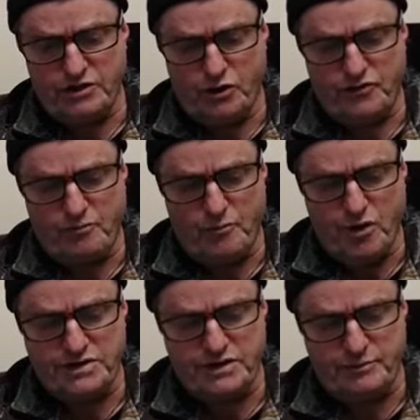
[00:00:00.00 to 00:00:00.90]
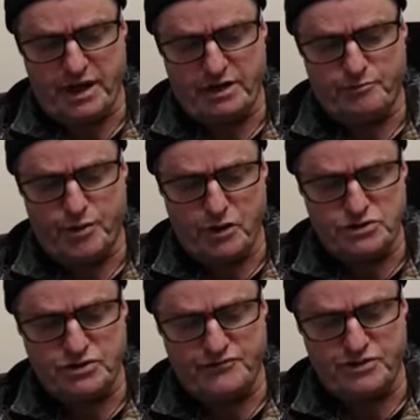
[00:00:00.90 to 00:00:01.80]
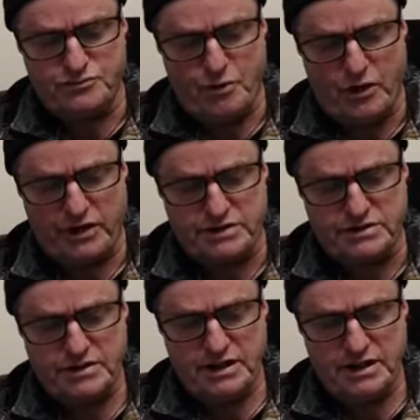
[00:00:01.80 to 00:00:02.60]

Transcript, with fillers: not the mighty man boast of his might.